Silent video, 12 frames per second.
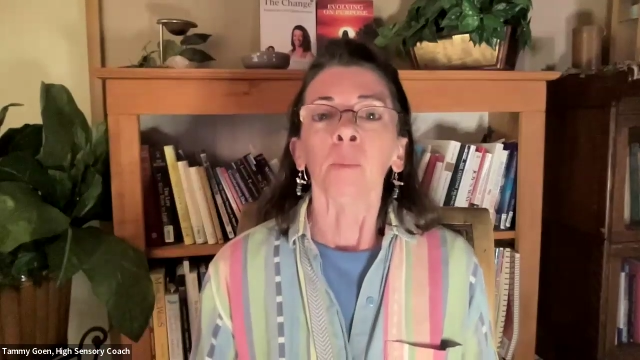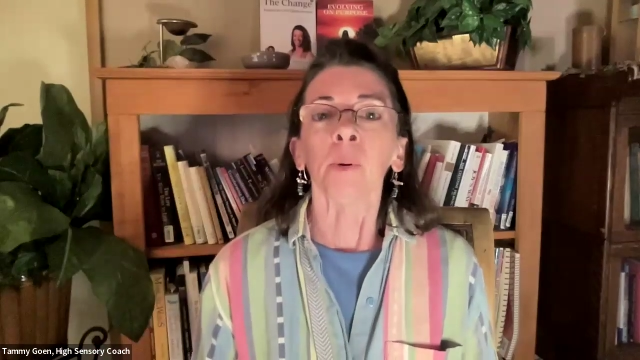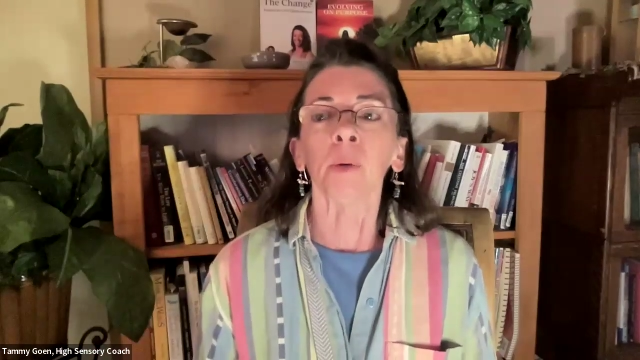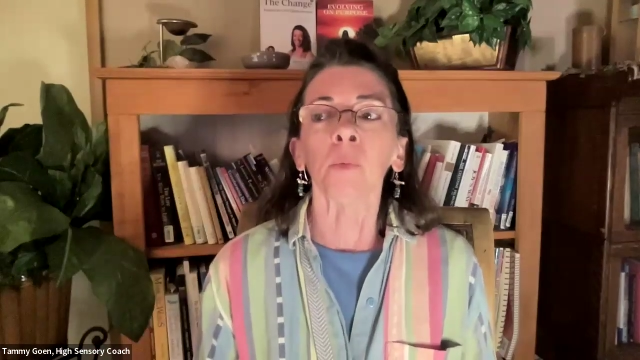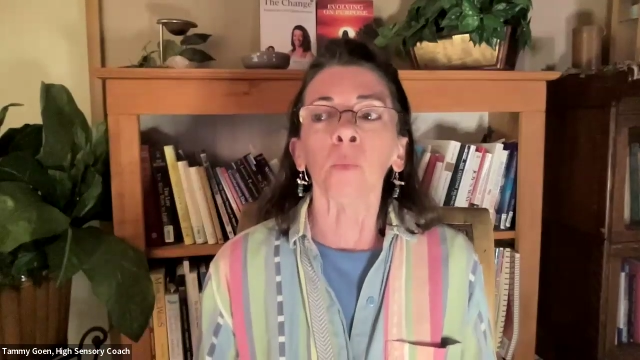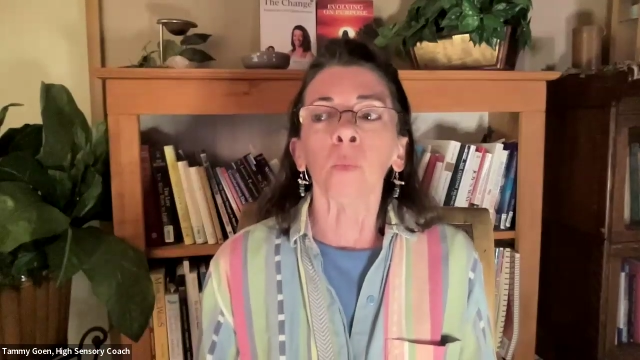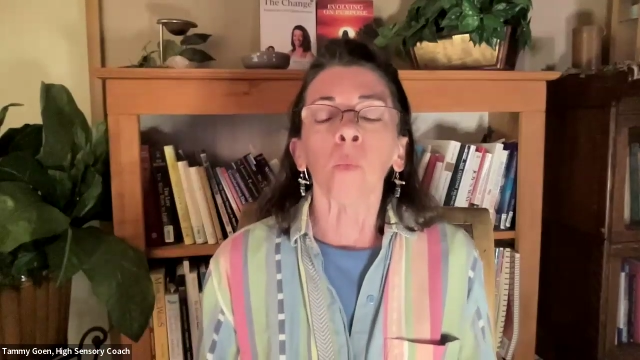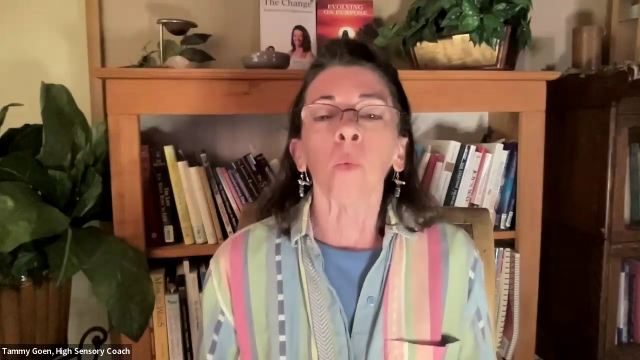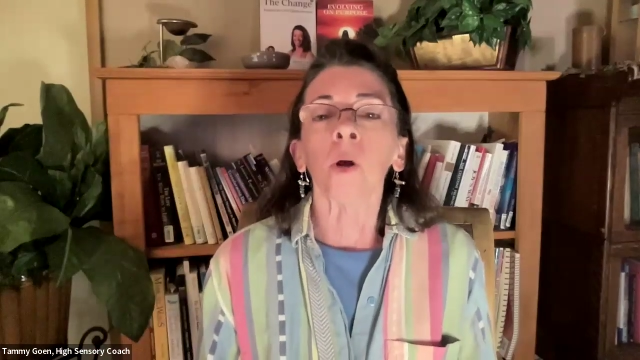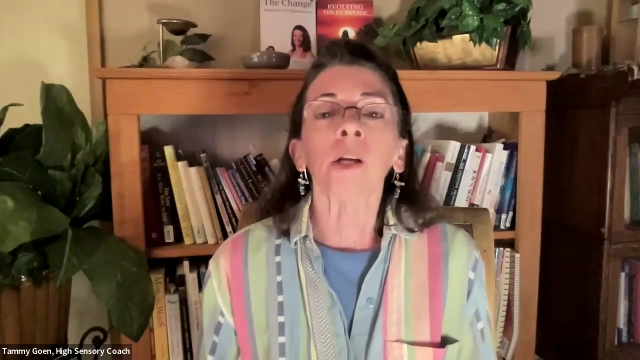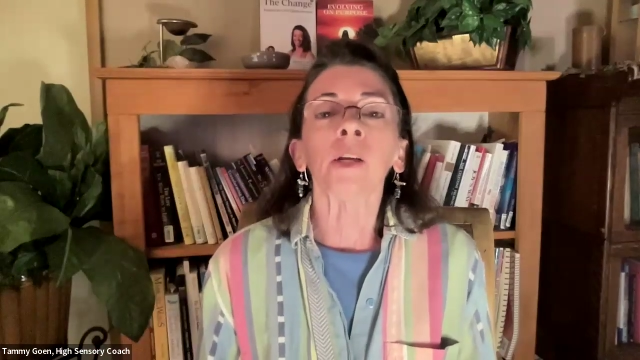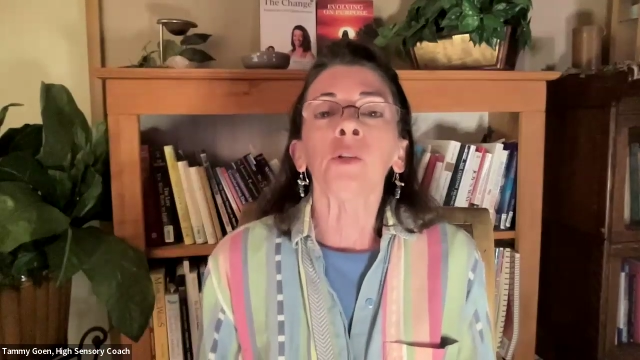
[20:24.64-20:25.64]
But
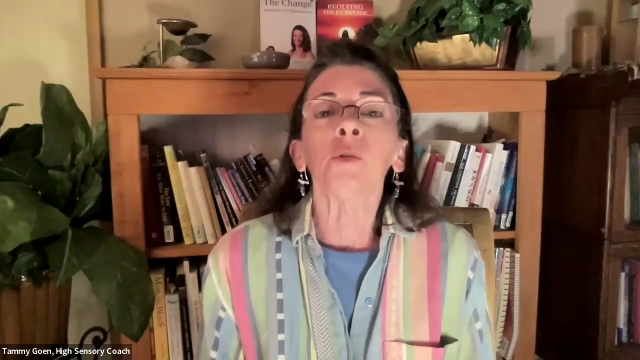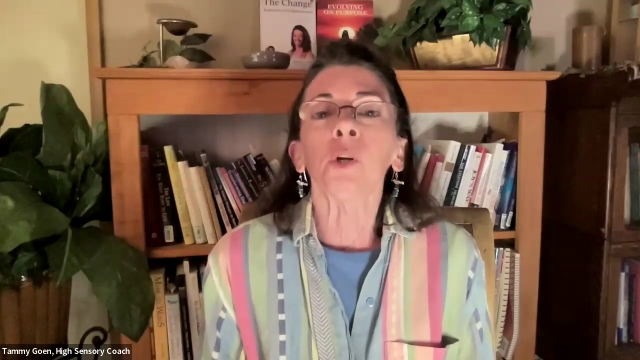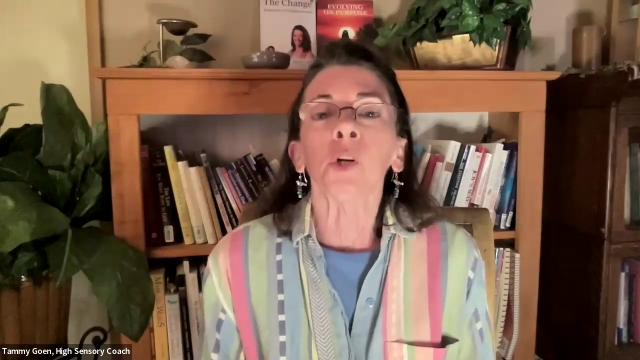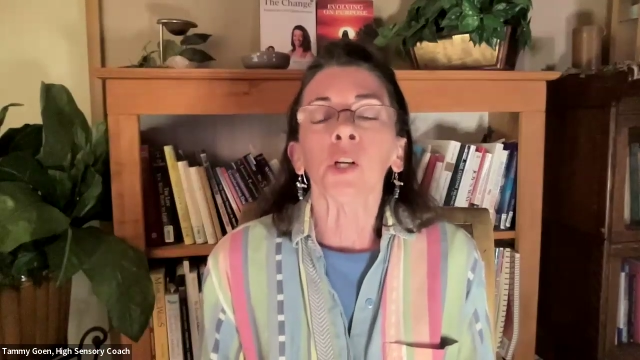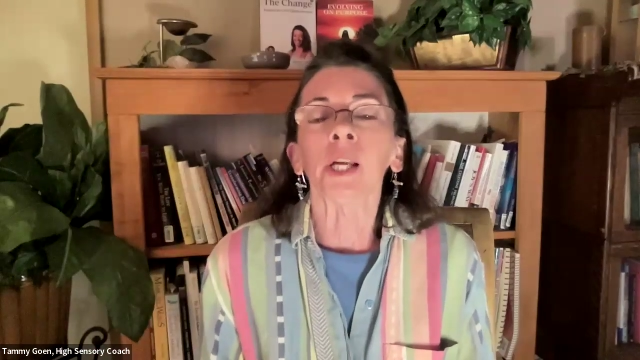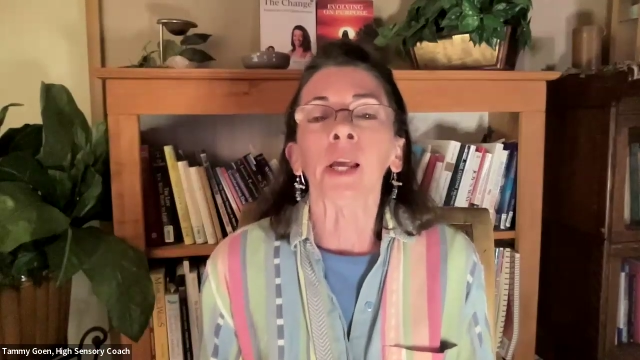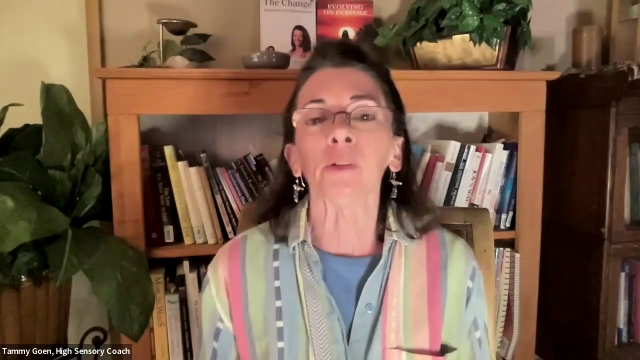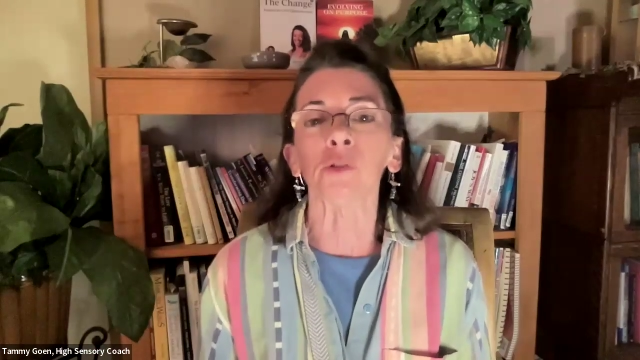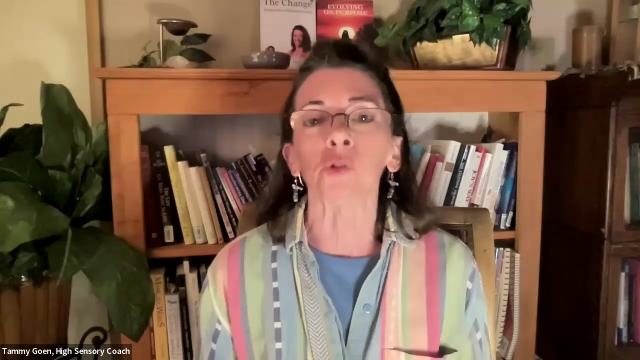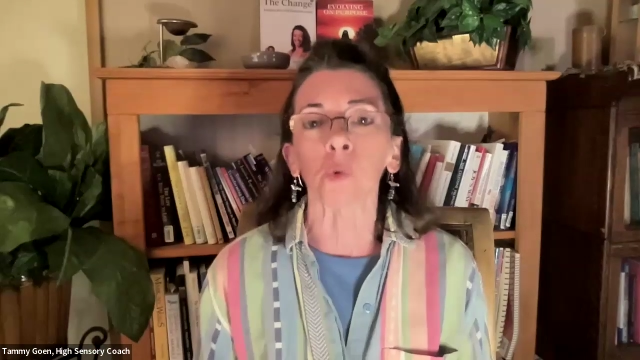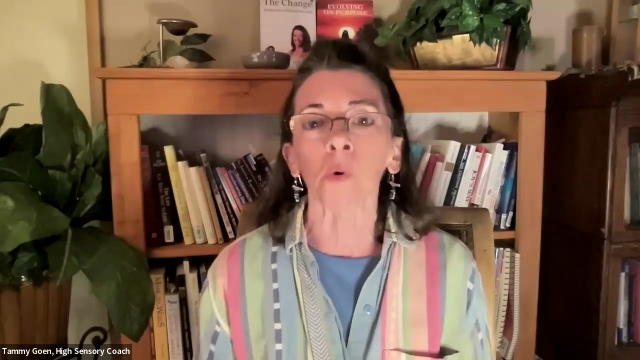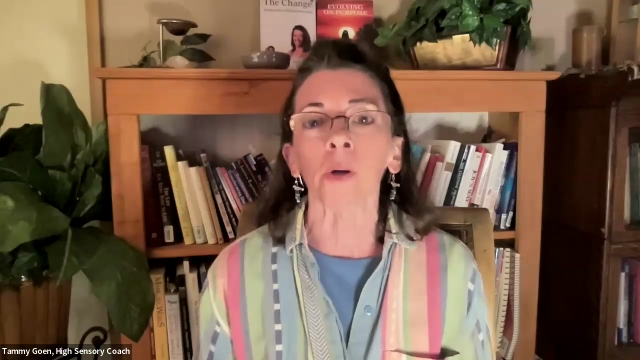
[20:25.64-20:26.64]
where can you create
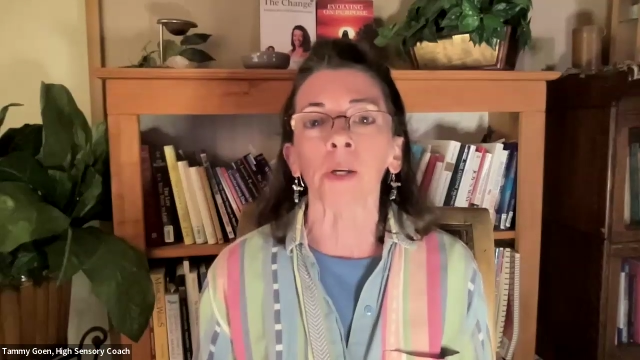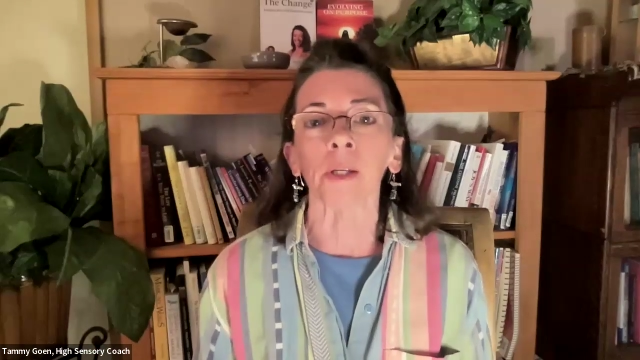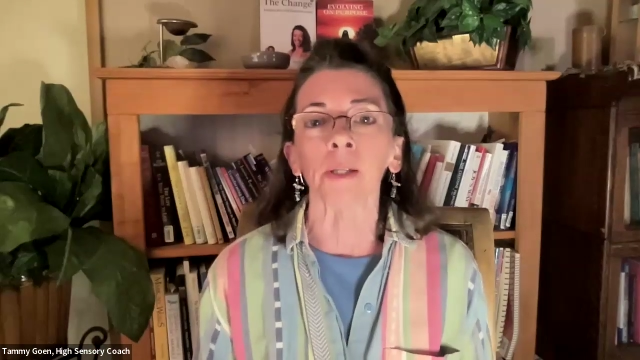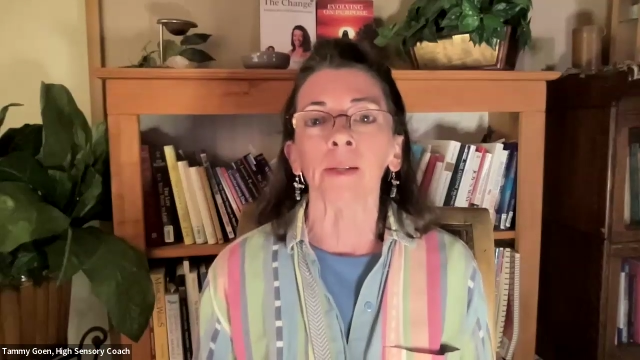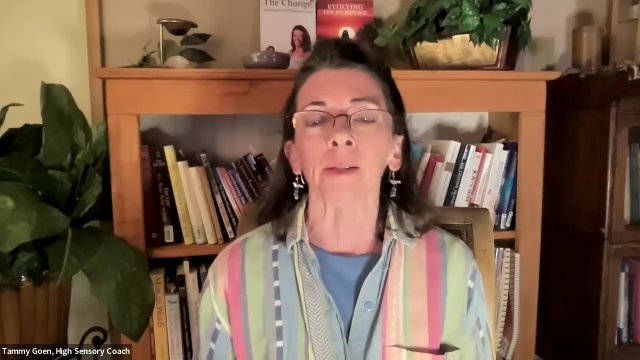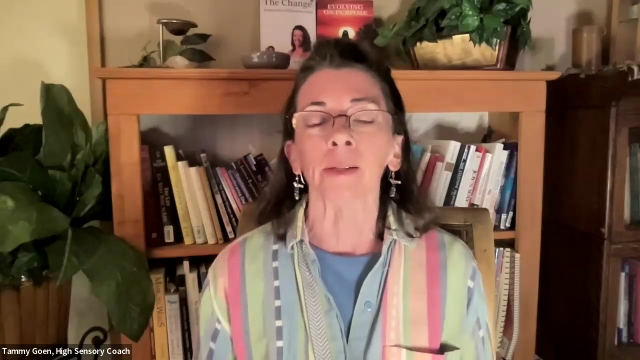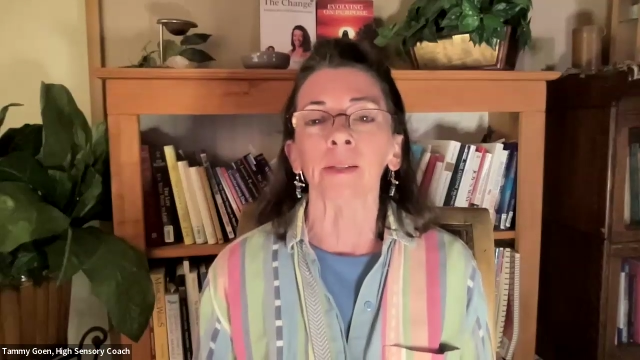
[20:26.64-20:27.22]
joy